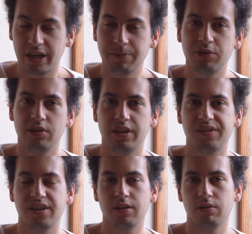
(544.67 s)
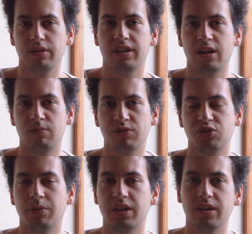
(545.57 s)
April, let's take a look at how
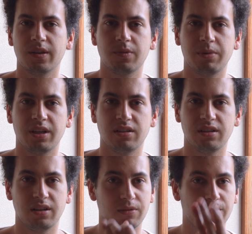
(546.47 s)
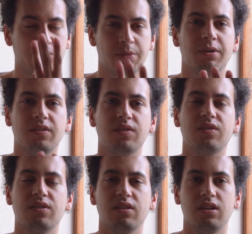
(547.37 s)
much money I spent in 3
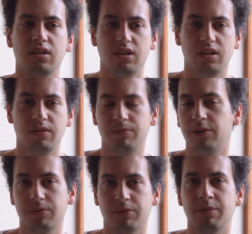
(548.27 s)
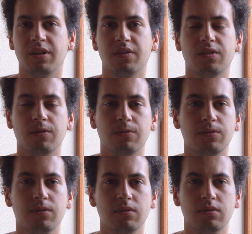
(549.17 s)
months, in the first 3 months of
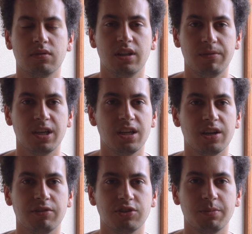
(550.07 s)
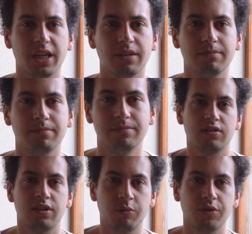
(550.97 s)
living here in Japan.
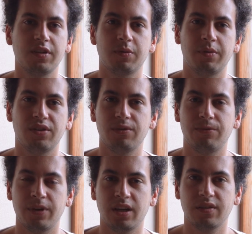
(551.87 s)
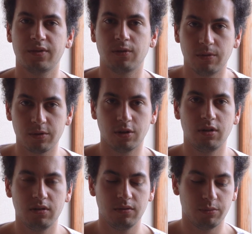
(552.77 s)
So the most expensive things
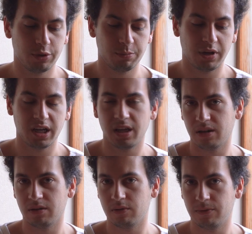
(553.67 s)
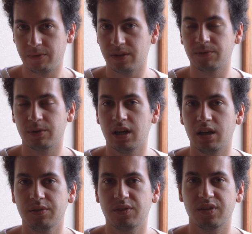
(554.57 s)
overall were buying things for the
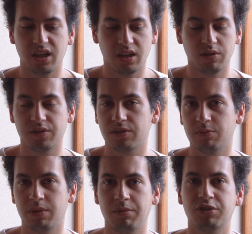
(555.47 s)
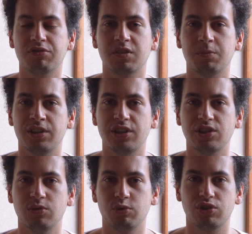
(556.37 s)
house, and also public
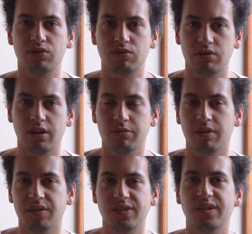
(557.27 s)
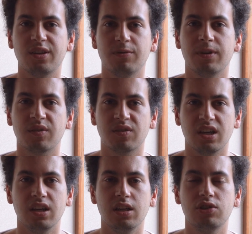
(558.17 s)
transportation, which stood at around 60,000
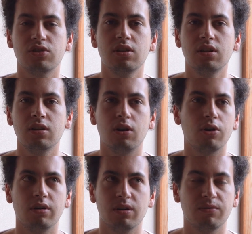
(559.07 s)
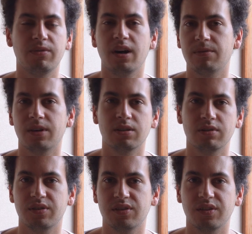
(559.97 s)
yen each, or around
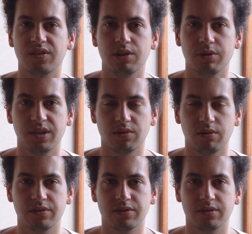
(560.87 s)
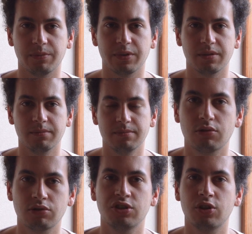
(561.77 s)
560 US dollars or something.
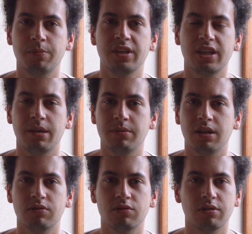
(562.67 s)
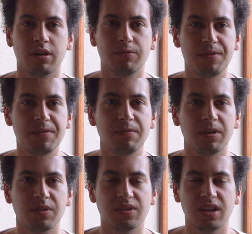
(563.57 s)
Grocery shopping came down to around
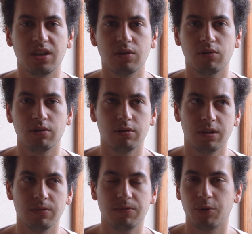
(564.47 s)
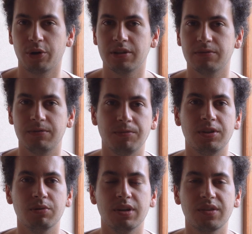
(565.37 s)
50,000 yen, or around
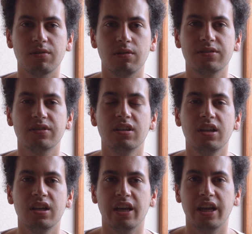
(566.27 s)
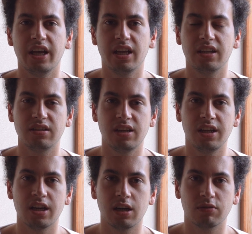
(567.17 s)
450 US dollars, and
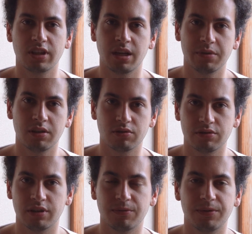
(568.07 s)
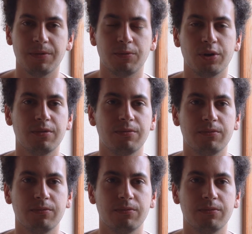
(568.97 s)
eating out came down to around 40.